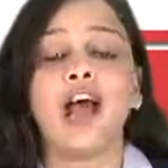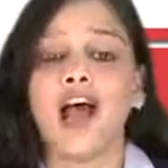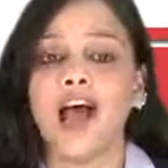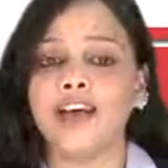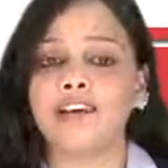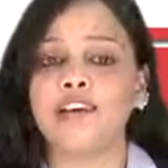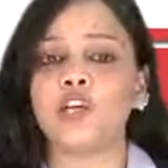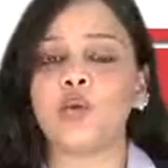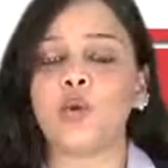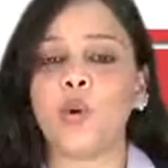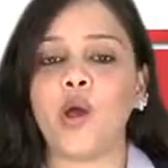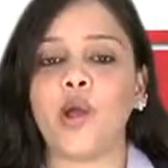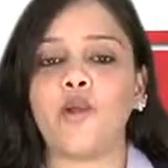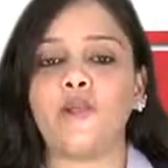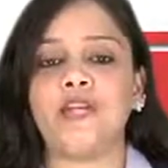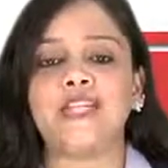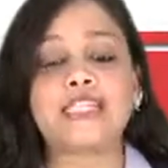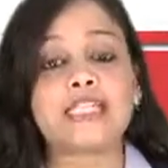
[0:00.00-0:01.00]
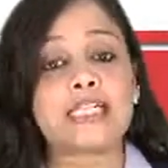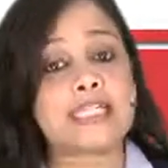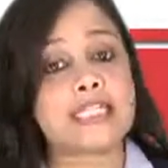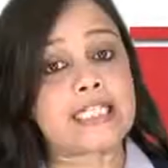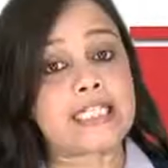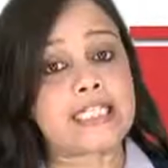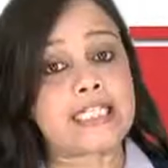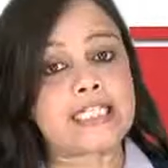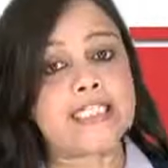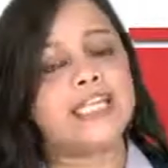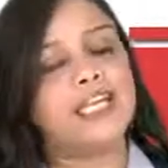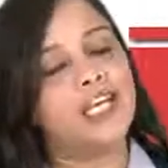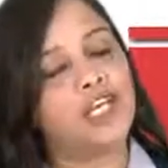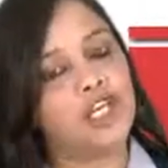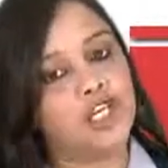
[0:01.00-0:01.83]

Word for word: and inquiries concerning